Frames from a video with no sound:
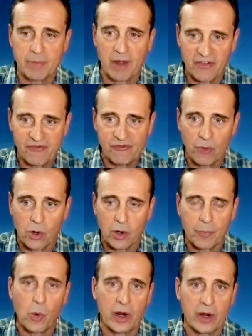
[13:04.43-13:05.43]
by
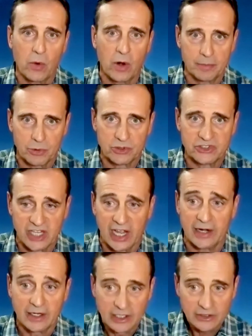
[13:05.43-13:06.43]

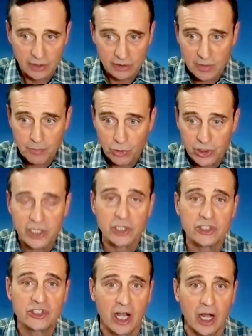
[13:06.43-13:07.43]
4.1%. So that was a pretty
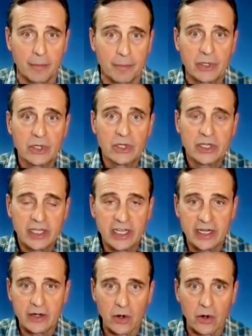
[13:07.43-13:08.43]
good jump
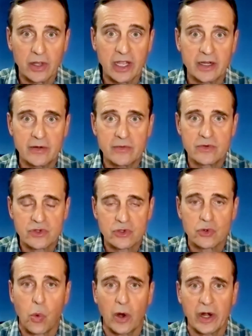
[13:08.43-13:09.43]
in
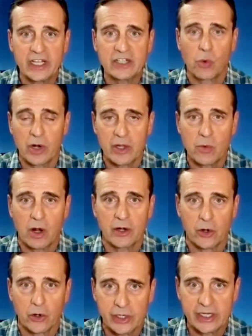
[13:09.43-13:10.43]
2021
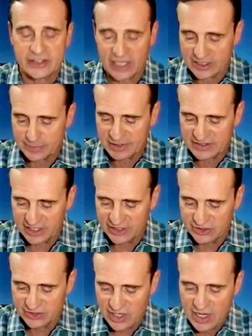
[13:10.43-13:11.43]
earnings
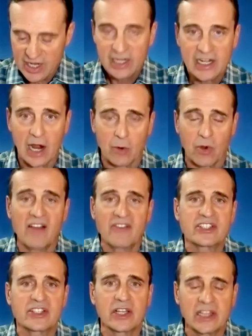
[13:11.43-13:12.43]
expectations. Now we're
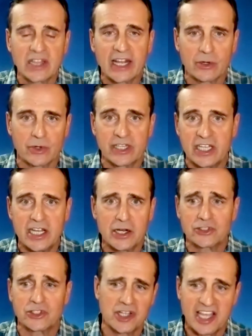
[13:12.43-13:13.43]
obviously later in the year,
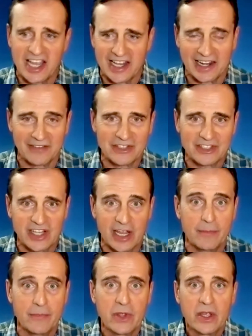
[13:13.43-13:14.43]
so you can't have the
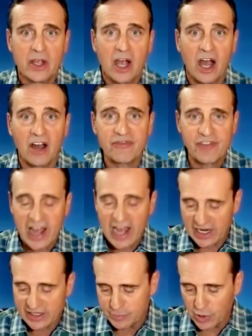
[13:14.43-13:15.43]
same
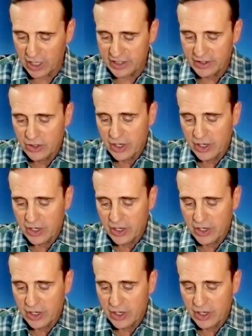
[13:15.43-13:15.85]
effect, but